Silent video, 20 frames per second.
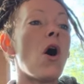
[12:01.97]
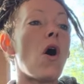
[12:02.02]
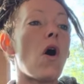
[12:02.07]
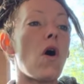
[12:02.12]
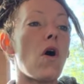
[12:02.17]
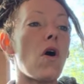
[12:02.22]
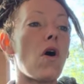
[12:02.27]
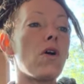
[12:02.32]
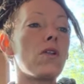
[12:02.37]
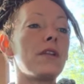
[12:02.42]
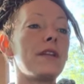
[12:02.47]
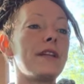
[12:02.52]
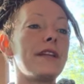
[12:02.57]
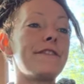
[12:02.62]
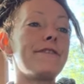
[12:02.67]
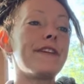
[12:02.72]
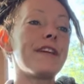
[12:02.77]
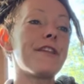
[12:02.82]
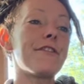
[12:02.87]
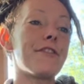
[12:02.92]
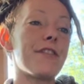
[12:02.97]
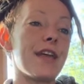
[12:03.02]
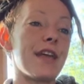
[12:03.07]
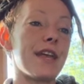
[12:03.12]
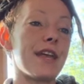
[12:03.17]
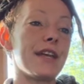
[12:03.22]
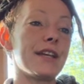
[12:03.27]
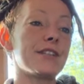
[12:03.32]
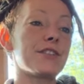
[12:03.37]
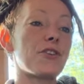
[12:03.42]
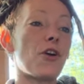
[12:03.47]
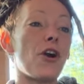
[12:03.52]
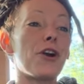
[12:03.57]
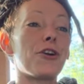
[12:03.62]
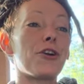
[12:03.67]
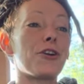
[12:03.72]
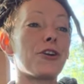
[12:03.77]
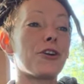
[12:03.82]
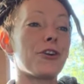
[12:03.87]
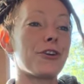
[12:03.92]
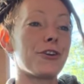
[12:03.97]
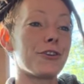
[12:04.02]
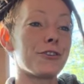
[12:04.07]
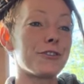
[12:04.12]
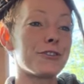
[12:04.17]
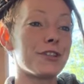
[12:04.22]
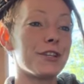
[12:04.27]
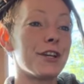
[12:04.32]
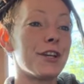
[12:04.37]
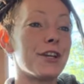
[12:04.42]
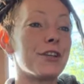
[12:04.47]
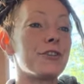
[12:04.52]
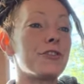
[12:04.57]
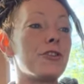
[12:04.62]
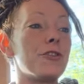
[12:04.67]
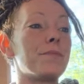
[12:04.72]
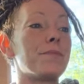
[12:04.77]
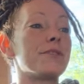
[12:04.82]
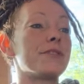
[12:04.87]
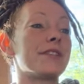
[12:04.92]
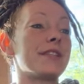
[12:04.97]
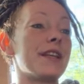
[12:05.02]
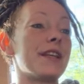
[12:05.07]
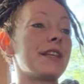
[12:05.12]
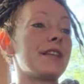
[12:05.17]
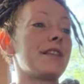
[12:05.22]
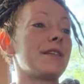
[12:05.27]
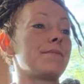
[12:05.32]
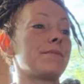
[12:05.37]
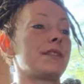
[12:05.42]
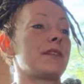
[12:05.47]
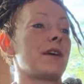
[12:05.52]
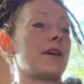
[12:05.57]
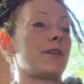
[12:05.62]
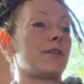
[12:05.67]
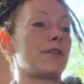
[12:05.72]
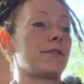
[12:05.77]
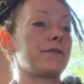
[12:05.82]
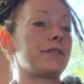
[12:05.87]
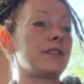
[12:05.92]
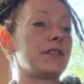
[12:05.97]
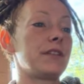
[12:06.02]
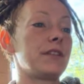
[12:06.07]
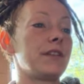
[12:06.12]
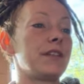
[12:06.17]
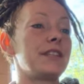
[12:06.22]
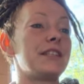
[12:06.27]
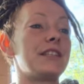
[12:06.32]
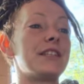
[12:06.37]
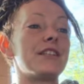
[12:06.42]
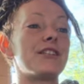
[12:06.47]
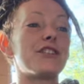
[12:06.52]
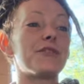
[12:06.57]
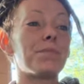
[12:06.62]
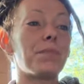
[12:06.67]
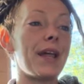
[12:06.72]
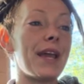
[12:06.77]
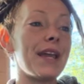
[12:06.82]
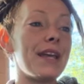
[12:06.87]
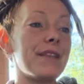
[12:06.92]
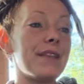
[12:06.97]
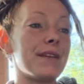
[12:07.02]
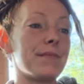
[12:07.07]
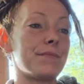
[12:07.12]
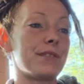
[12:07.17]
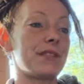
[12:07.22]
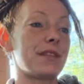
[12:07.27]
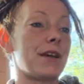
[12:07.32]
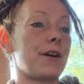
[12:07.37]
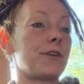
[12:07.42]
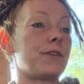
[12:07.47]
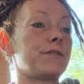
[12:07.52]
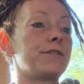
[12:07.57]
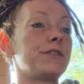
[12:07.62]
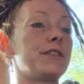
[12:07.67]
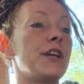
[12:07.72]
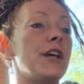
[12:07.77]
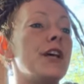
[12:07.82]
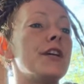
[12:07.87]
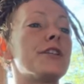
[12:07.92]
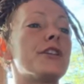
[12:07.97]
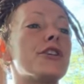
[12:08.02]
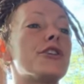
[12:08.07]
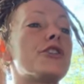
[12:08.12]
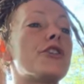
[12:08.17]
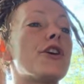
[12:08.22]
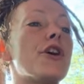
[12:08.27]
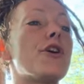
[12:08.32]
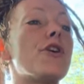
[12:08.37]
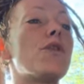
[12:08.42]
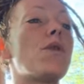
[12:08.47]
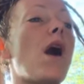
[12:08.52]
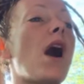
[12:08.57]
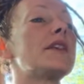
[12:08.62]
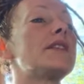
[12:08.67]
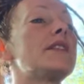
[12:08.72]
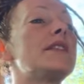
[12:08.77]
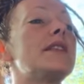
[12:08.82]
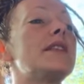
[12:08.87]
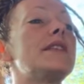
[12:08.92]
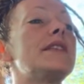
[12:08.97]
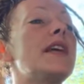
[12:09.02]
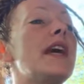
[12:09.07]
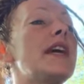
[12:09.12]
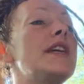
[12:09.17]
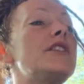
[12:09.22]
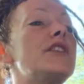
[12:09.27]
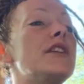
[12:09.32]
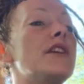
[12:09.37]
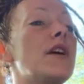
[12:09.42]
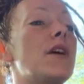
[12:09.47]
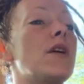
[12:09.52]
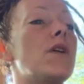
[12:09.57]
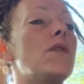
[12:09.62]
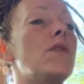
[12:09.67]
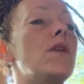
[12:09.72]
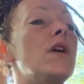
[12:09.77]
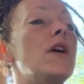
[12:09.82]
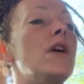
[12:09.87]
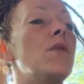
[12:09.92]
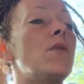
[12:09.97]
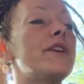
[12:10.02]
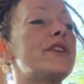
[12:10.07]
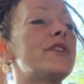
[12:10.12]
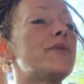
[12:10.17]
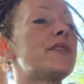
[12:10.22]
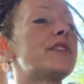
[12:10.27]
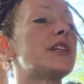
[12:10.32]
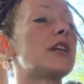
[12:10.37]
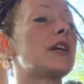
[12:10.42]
All living things are urged to present themselves, display themselves, to show ostentatio, which was a